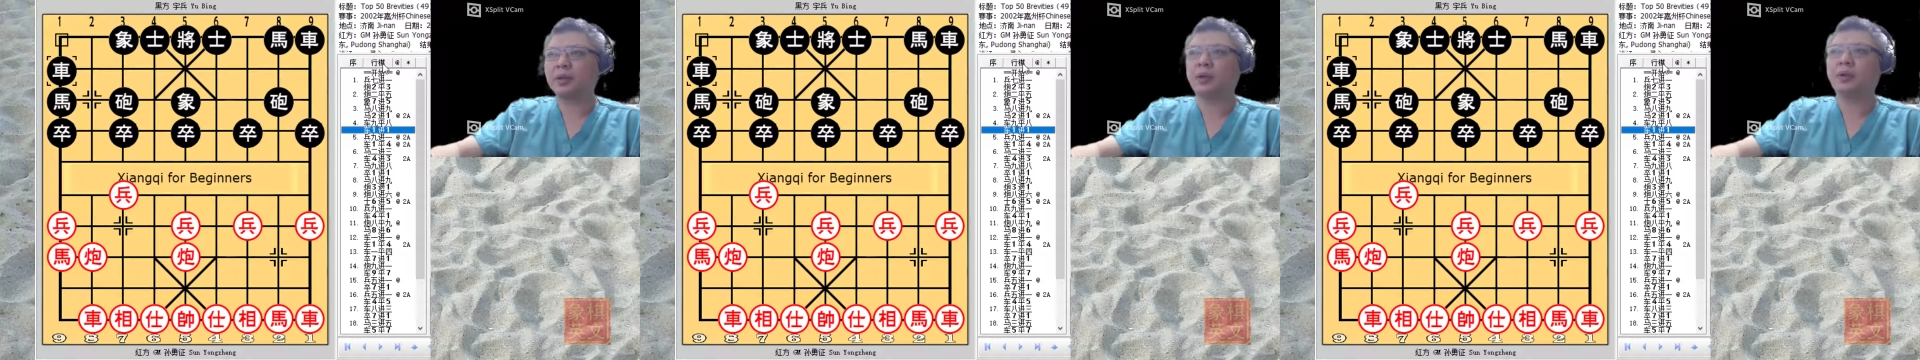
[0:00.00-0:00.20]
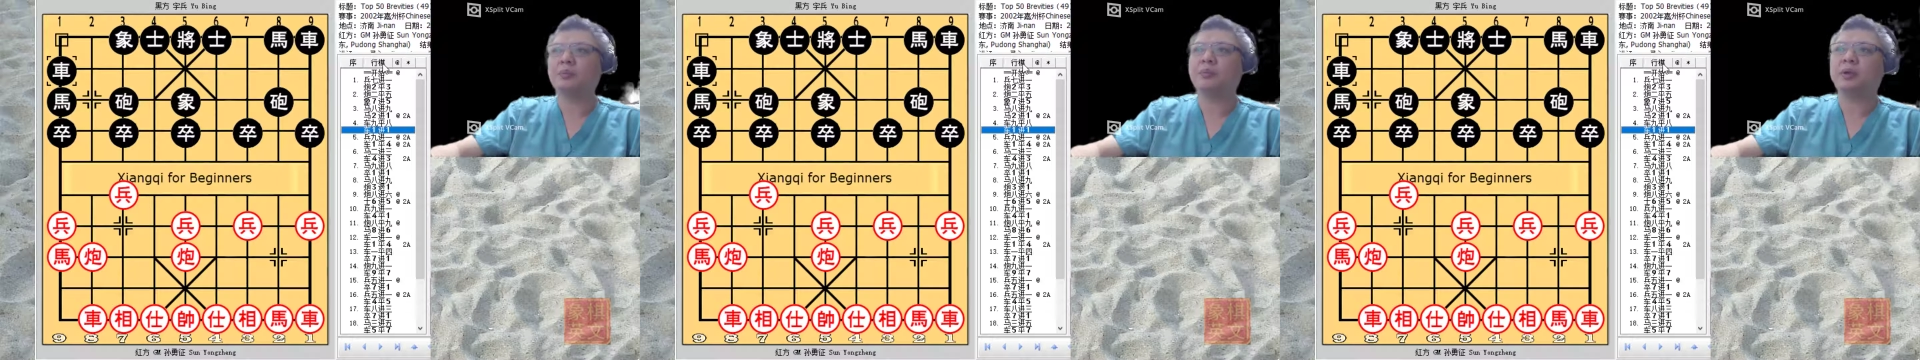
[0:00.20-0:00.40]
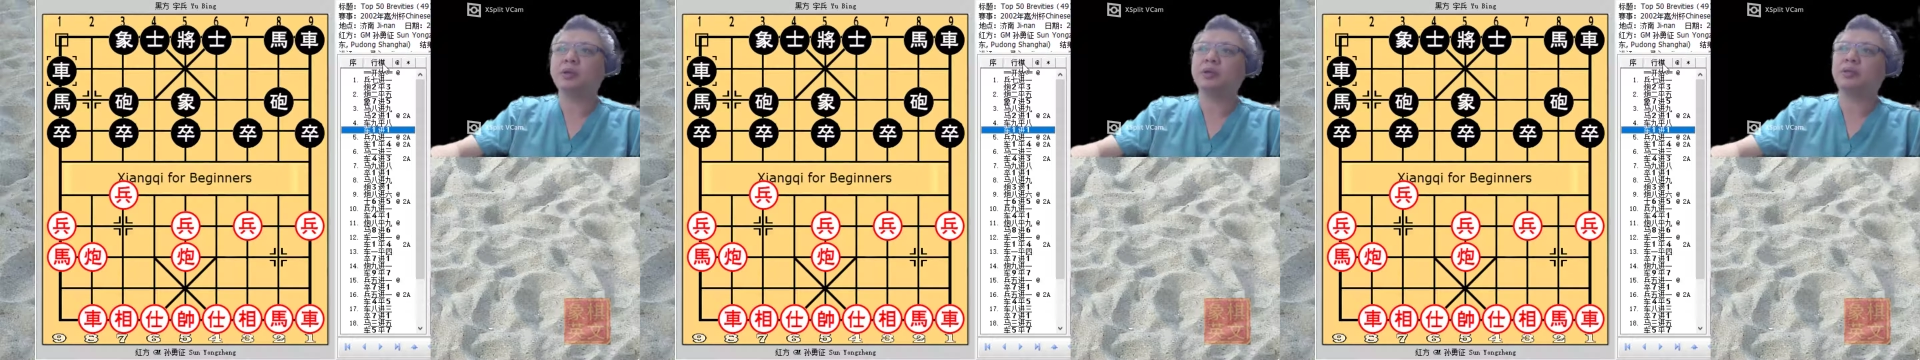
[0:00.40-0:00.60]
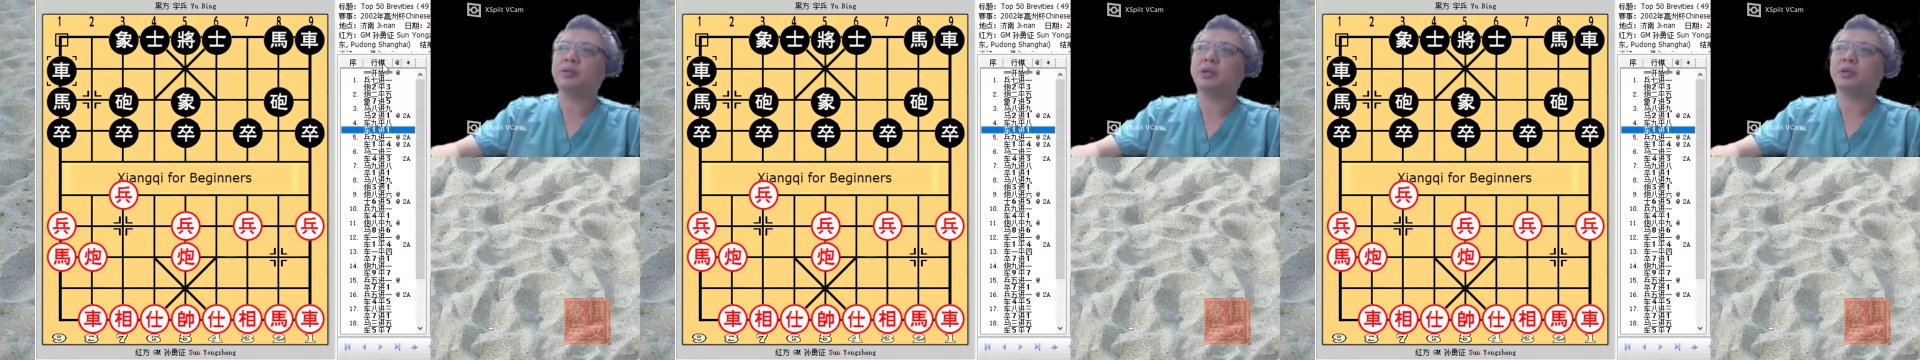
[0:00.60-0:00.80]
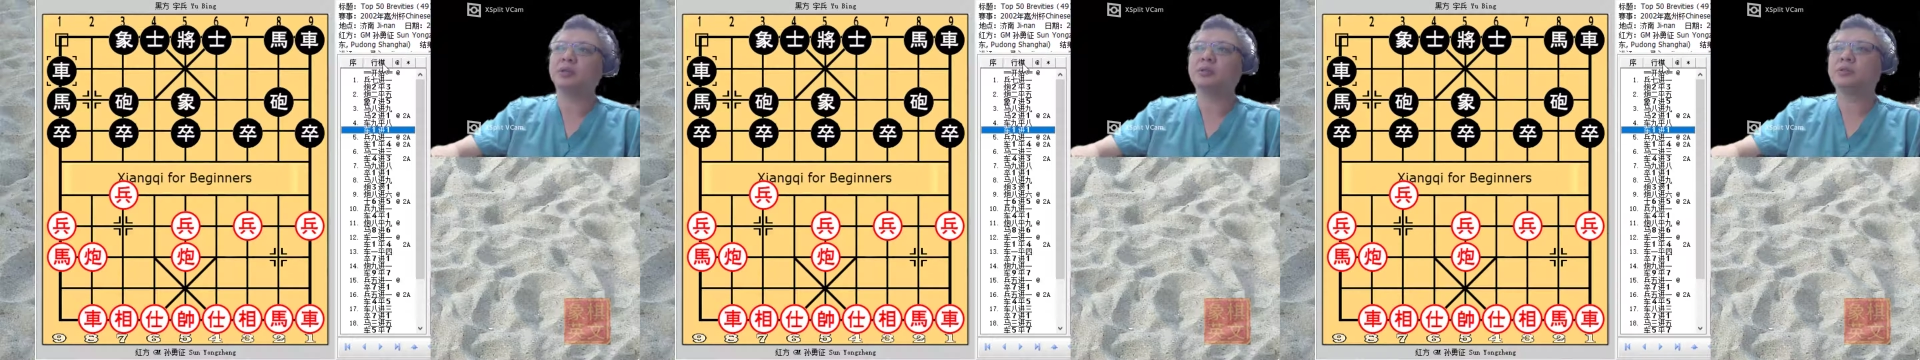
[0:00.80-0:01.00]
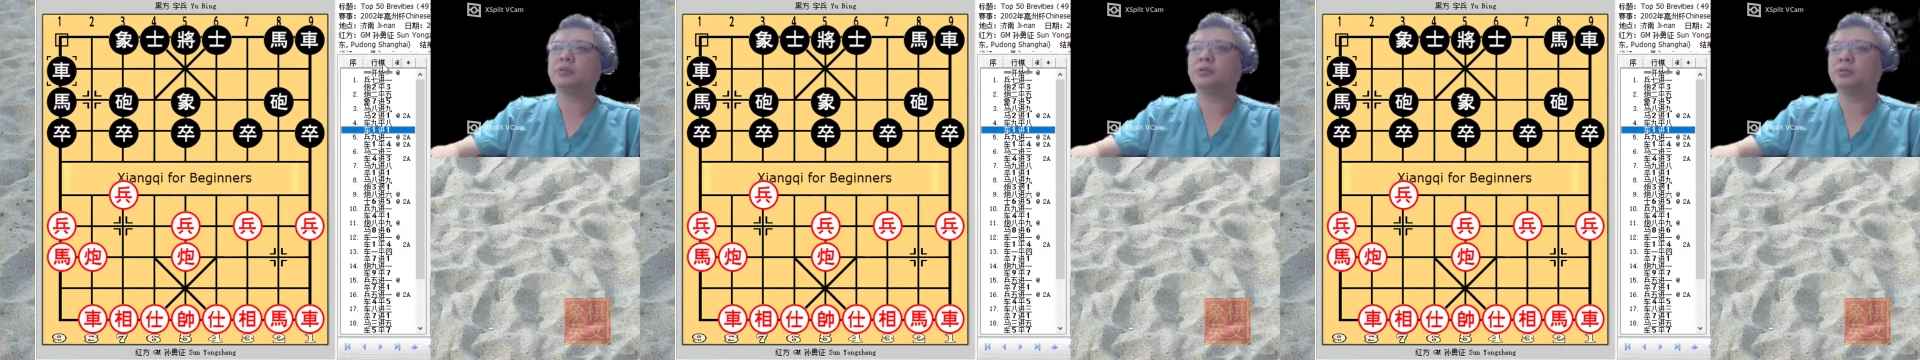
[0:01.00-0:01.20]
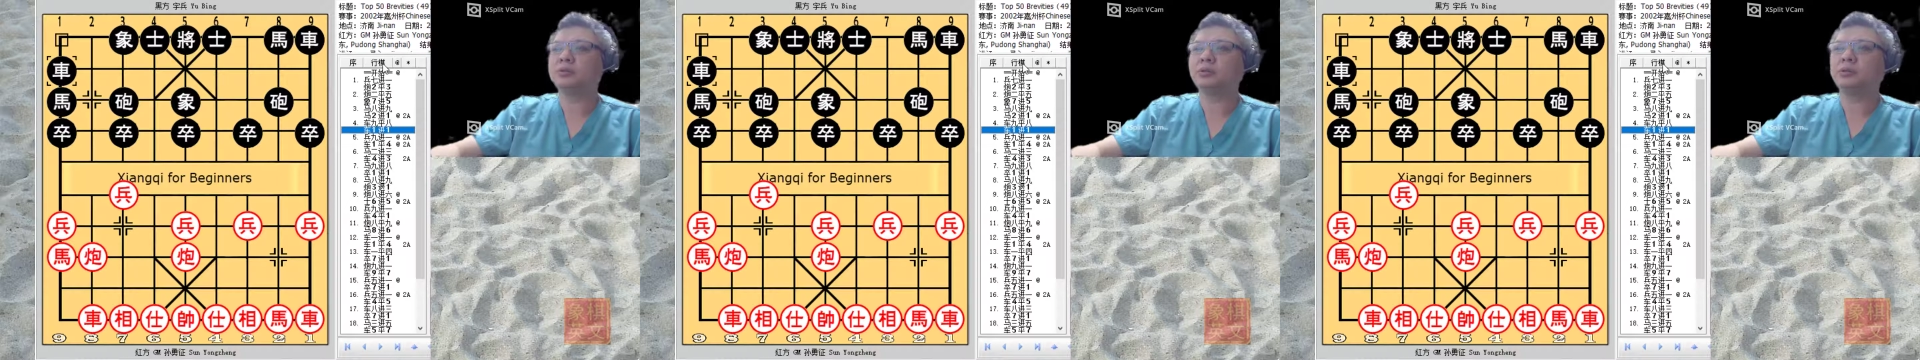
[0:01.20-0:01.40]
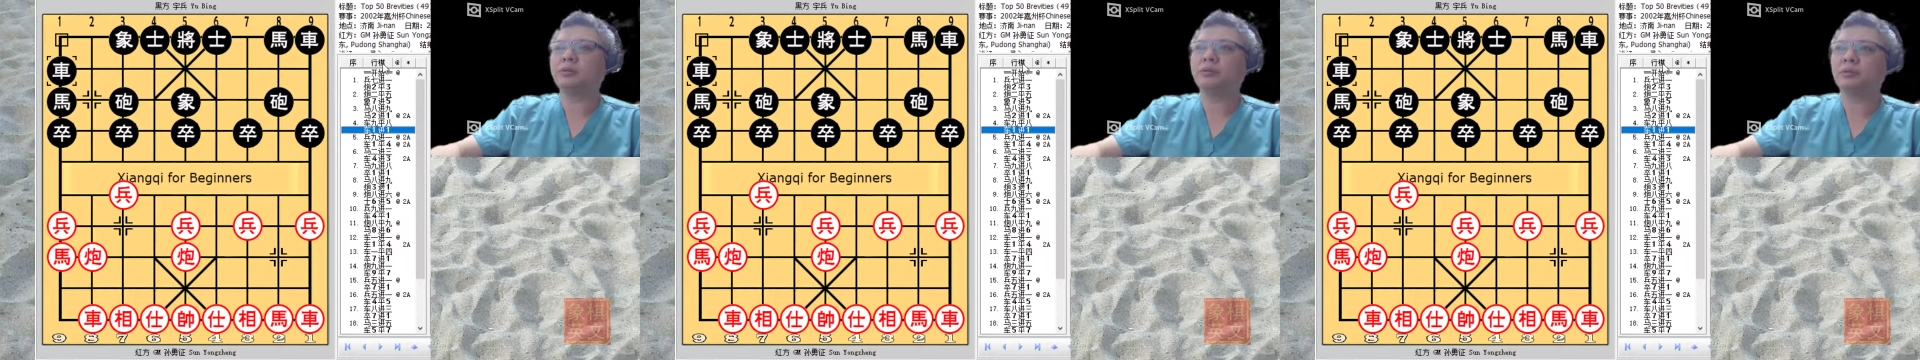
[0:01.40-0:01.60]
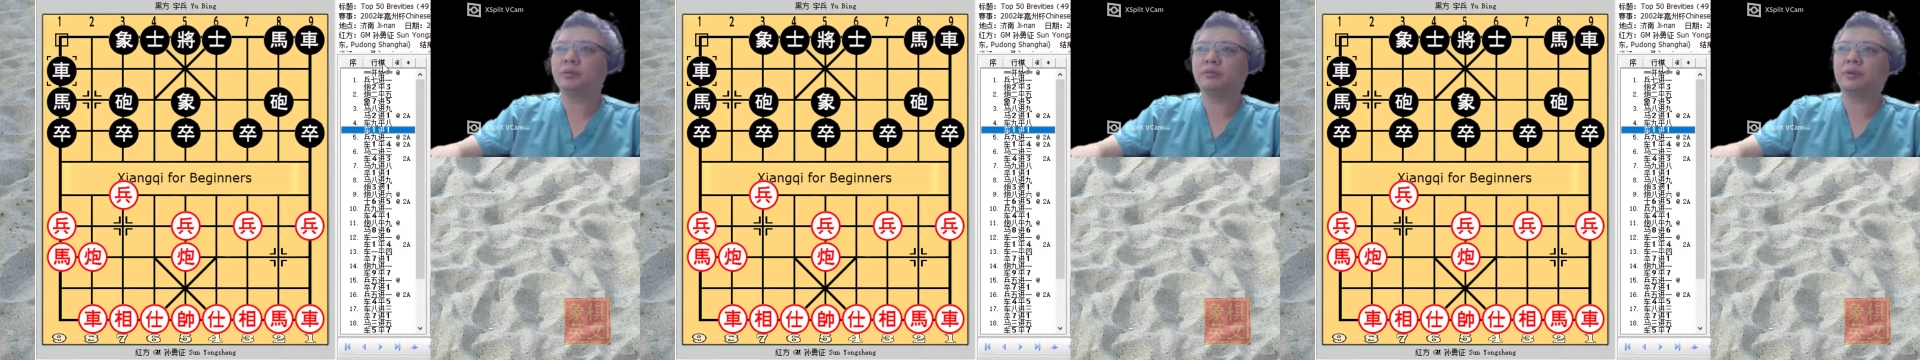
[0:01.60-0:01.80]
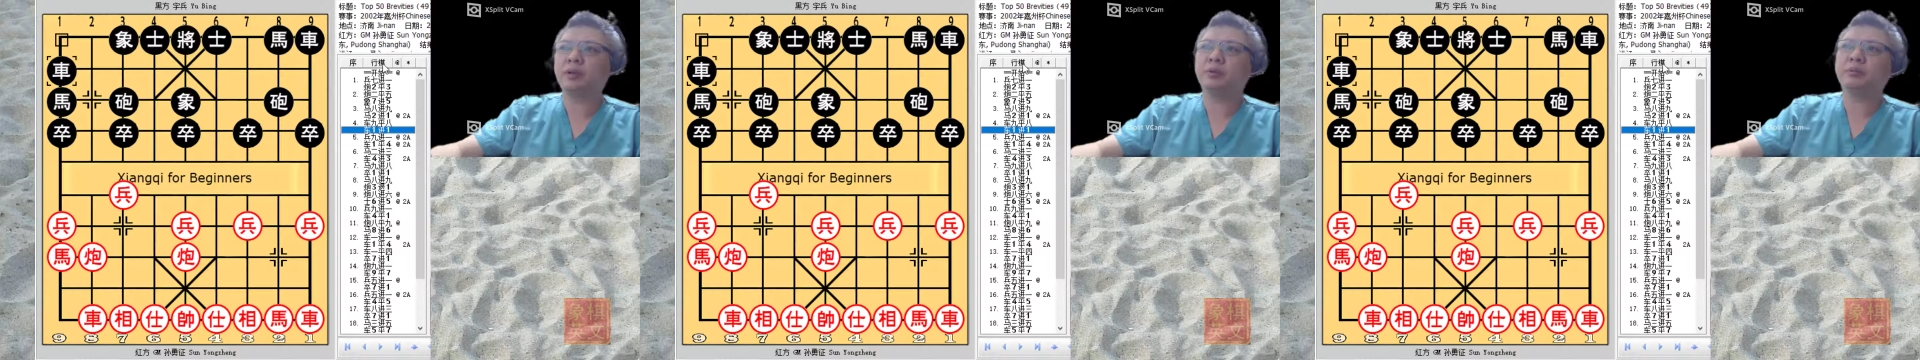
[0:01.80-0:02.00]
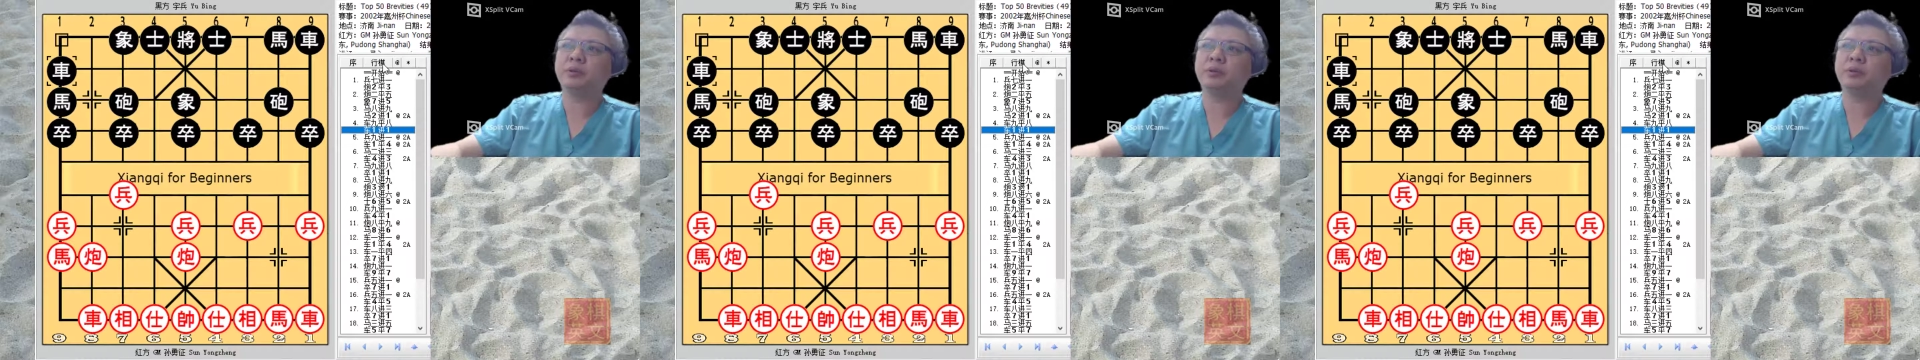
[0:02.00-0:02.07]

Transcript: And black decided to develop